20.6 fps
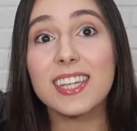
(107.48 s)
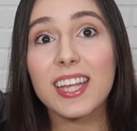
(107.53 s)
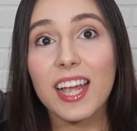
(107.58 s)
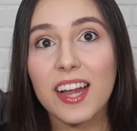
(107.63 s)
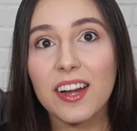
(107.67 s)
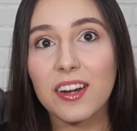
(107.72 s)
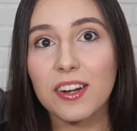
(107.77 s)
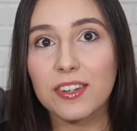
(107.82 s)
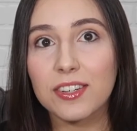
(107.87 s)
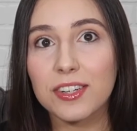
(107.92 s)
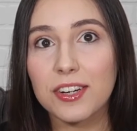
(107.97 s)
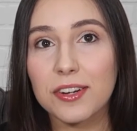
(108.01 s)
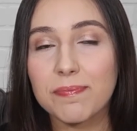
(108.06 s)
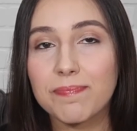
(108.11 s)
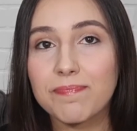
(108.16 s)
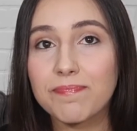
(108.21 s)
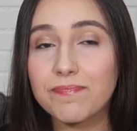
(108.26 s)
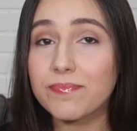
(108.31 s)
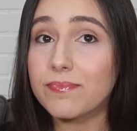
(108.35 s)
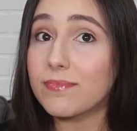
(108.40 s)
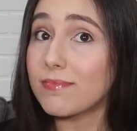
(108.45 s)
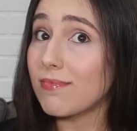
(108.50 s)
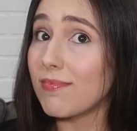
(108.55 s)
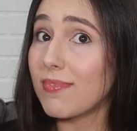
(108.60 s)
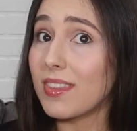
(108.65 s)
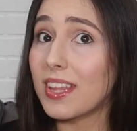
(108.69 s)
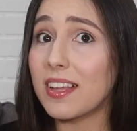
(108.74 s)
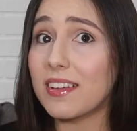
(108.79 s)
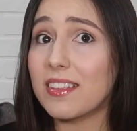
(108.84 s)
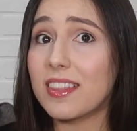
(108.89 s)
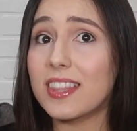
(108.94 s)
character.
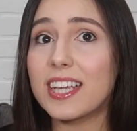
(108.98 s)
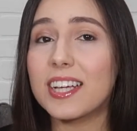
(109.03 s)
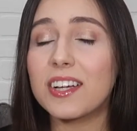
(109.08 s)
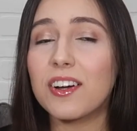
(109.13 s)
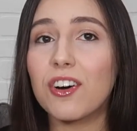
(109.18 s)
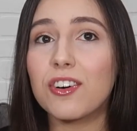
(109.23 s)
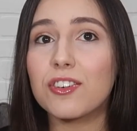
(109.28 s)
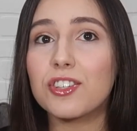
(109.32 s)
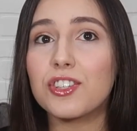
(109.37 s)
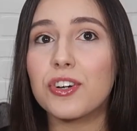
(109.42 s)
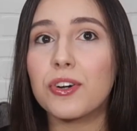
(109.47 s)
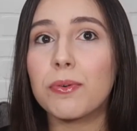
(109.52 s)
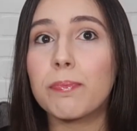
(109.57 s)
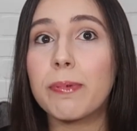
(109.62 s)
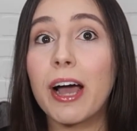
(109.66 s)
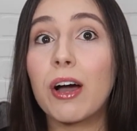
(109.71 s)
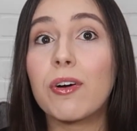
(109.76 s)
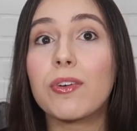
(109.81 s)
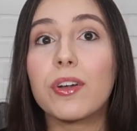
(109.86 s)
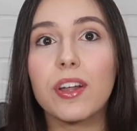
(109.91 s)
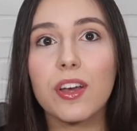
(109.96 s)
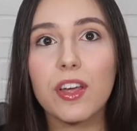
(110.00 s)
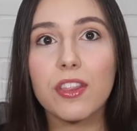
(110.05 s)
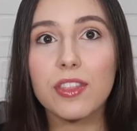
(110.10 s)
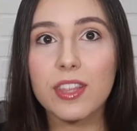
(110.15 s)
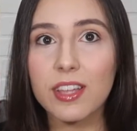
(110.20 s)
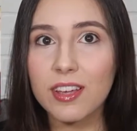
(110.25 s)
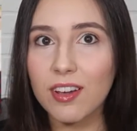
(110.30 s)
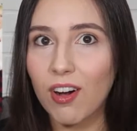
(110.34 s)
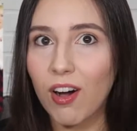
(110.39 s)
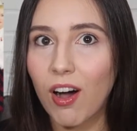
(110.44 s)
Think also about
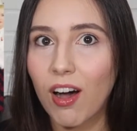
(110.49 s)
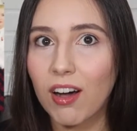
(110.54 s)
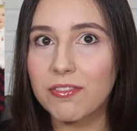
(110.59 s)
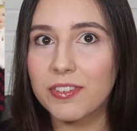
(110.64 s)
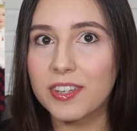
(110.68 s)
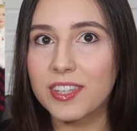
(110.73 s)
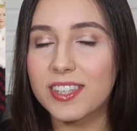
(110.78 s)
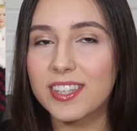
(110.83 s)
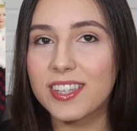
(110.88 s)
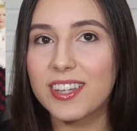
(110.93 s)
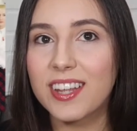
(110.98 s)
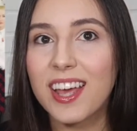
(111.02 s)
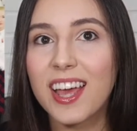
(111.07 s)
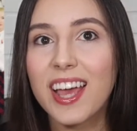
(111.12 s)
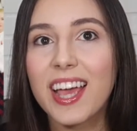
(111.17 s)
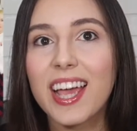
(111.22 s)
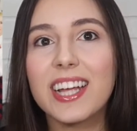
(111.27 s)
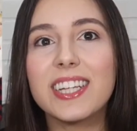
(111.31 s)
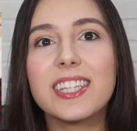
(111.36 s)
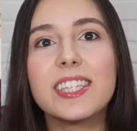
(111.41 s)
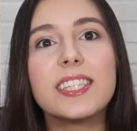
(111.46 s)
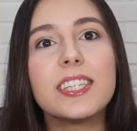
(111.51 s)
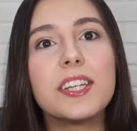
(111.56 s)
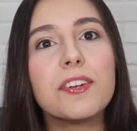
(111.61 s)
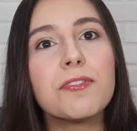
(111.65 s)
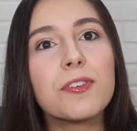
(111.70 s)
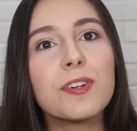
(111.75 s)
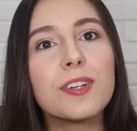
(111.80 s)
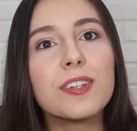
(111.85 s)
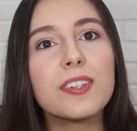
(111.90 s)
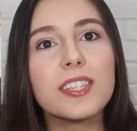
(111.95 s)
The Office. It's
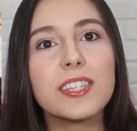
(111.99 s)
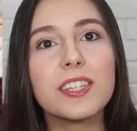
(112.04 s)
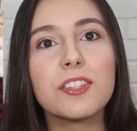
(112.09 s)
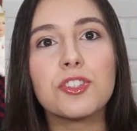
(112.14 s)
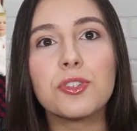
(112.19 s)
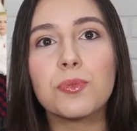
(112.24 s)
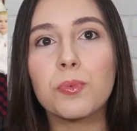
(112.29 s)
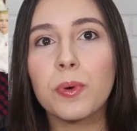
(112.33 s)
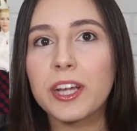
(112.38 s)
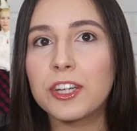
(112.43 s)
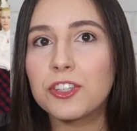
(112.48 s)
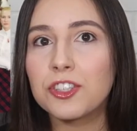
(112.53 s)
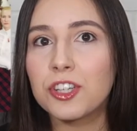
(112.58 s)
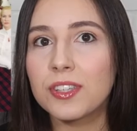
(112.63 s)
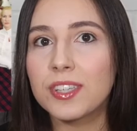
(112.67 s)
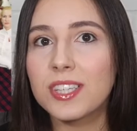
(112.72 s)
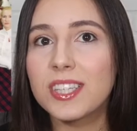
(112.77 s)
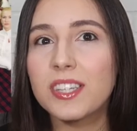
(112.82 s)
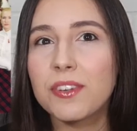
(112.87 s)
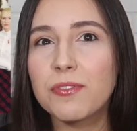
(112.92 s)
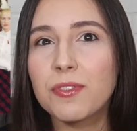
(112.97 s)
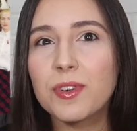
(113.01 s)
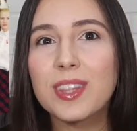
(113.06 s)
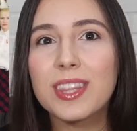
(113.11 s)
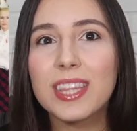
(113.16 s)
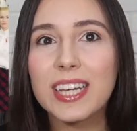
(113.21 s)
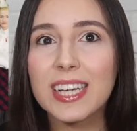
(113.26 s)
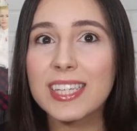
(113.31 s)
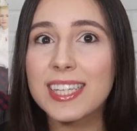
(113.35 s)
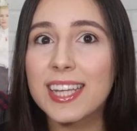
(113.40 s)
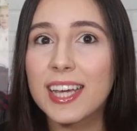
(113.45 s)
different situations, different
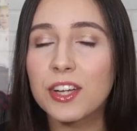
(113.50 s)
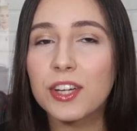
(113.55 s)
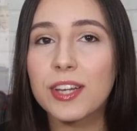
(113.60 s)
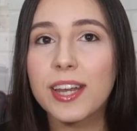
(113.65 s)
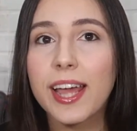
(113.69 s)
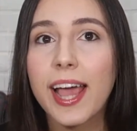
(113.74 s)
things that could